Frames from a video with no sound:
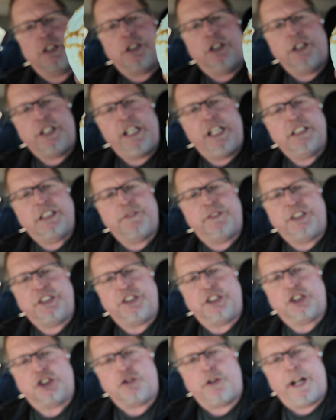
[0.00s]
the cookie is, if it's
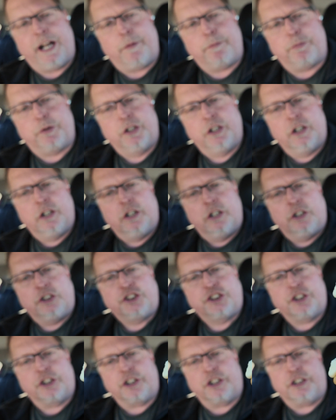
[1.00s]
just a straight up
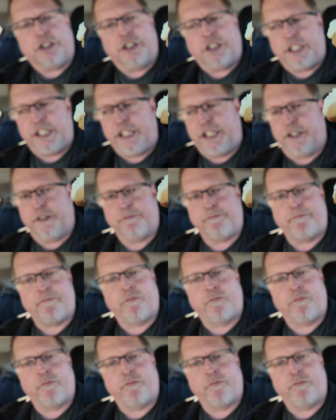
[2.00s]
sugar cookie.